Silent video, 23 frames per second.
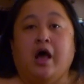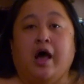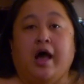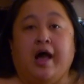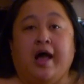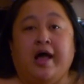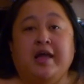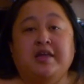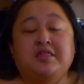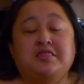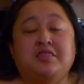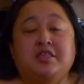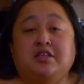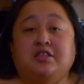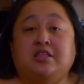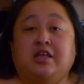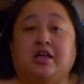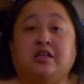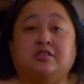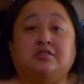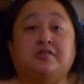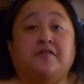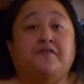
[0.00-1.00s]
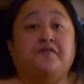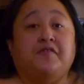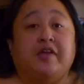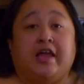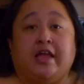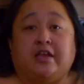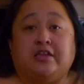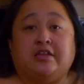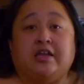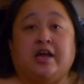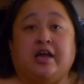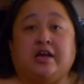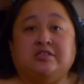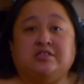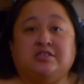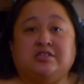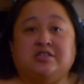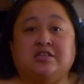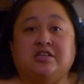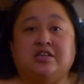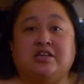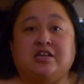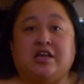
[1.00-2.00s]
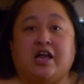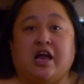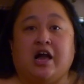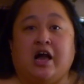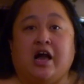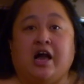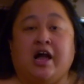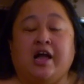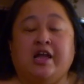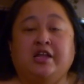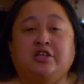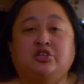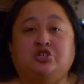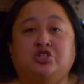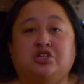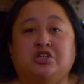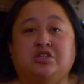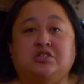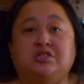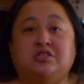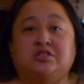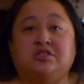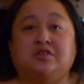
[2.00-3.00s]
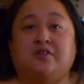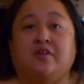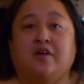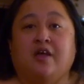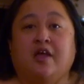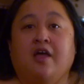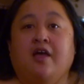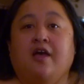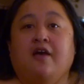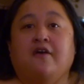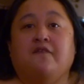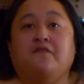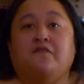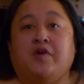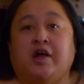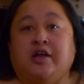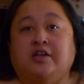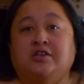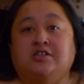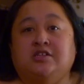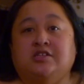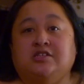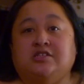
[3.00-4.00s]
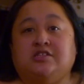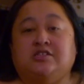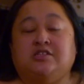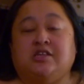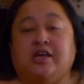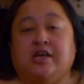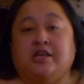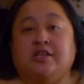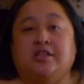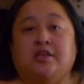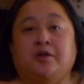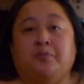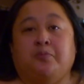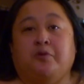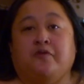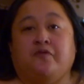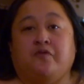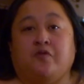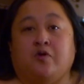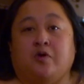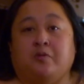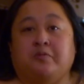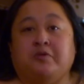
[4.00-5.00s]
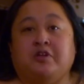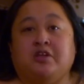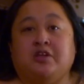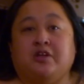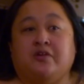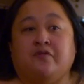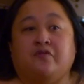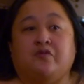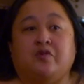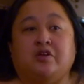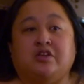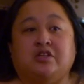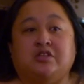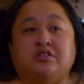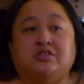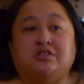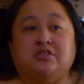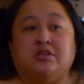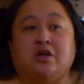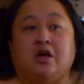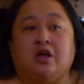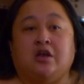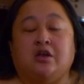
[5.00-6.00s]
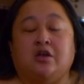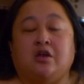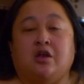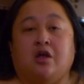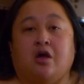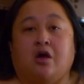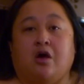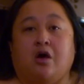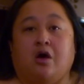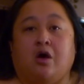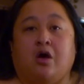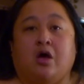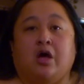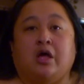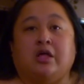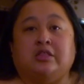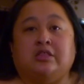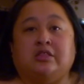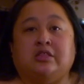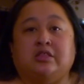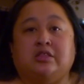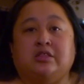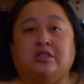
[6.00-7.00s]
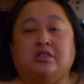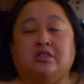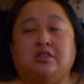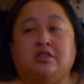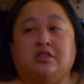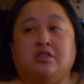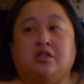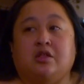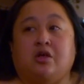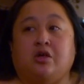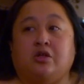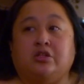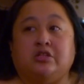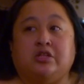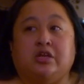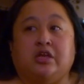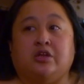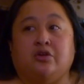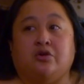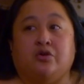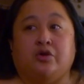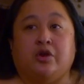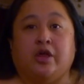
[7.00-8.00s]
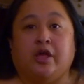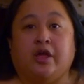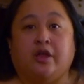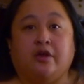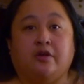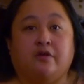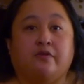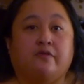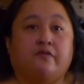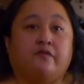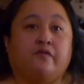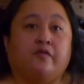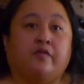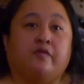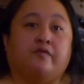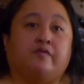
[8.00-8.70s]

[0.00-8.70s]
I think that's fantastic. I just find it slightly performative when it's done on the internet for